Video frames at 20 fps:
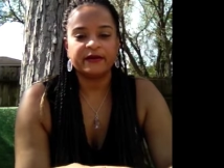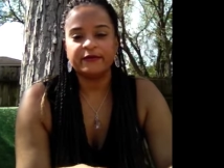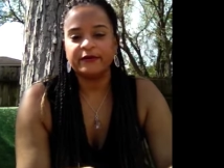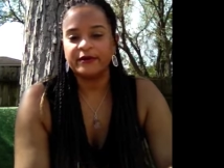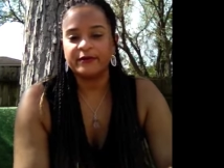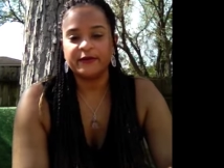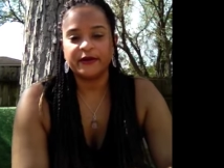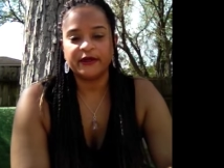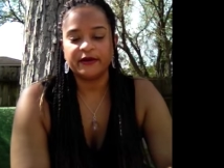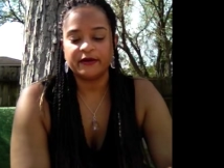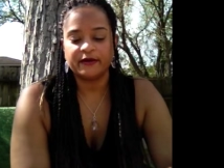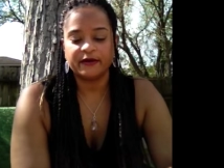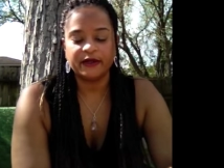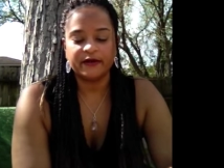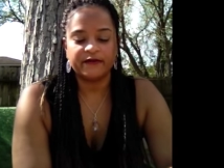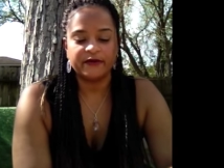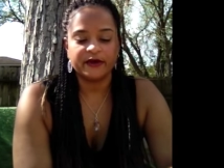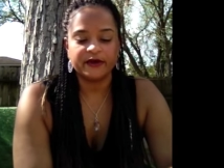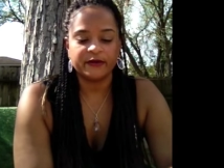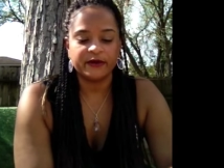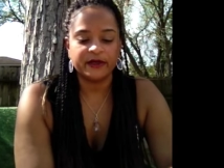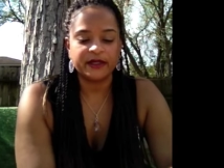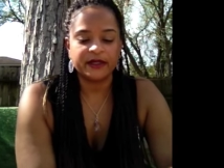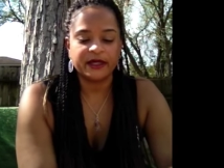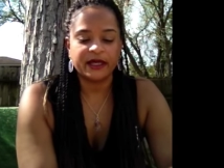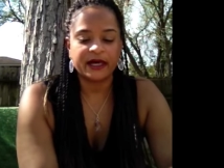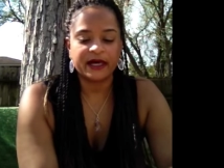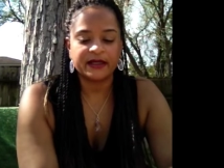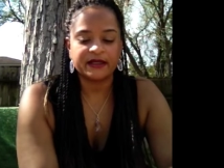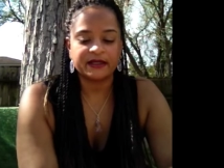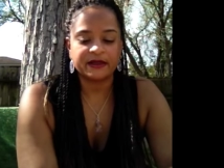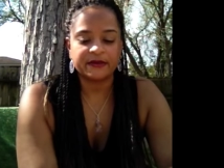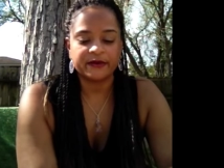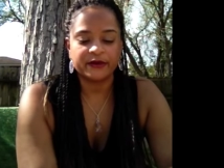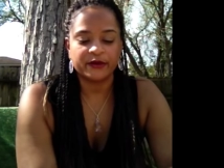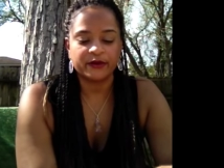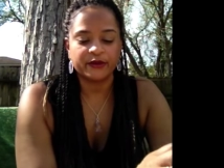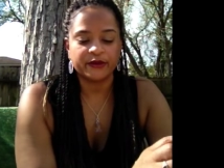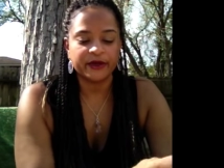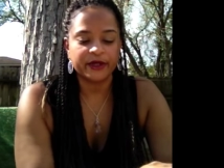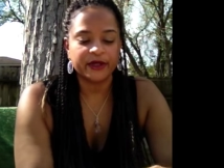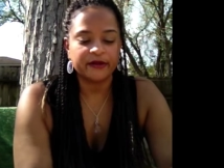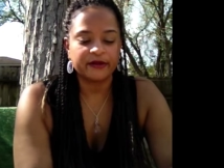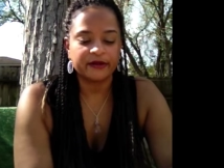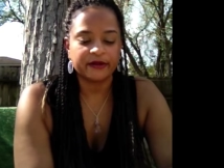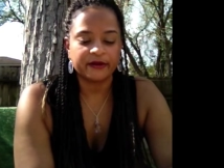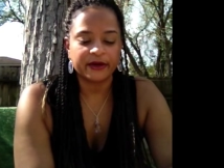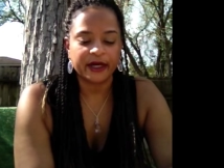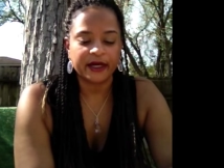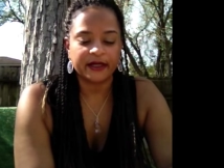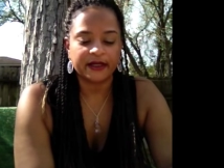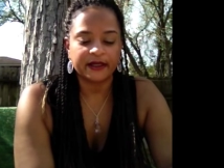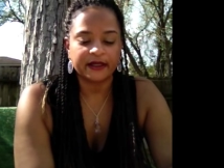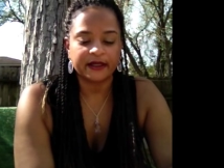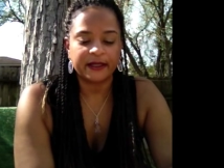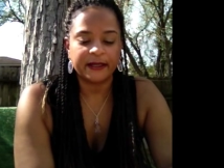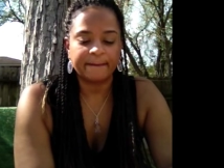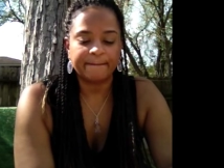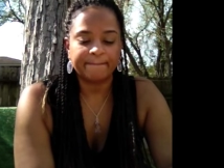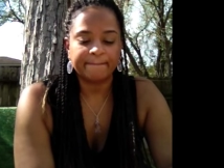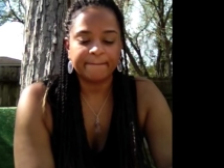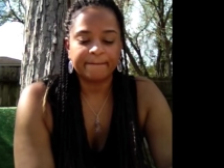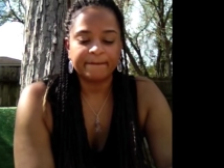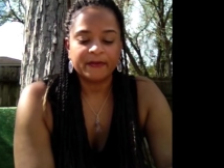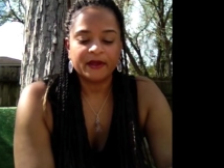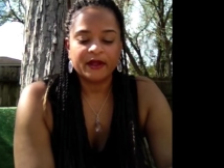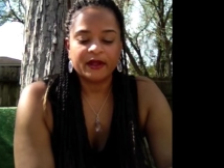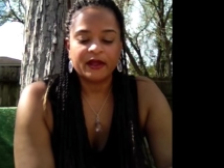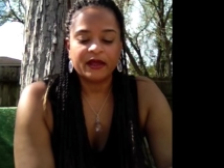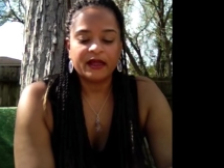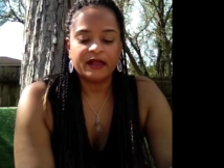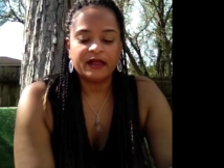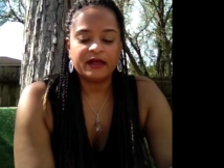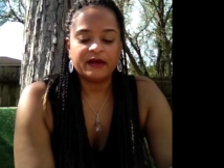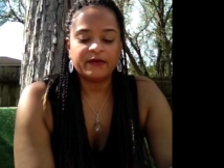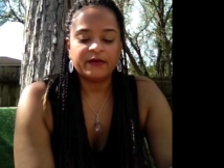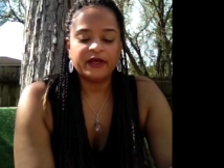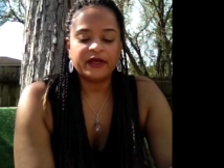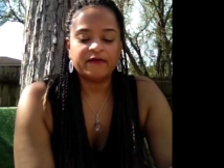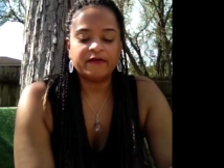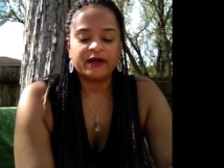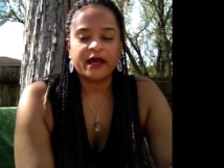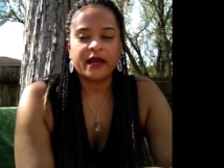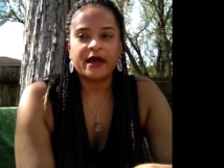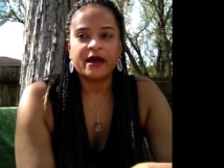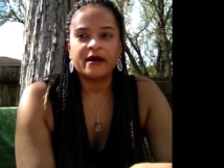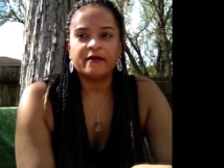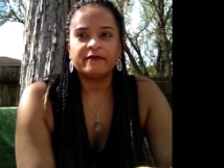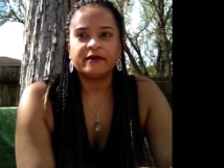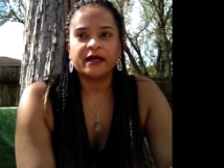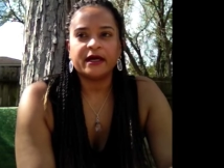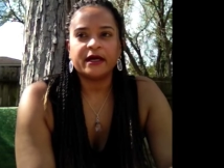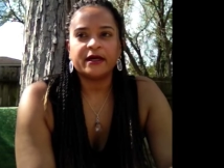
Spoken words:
We don't even realize that we don't breathe correctly. And then we even have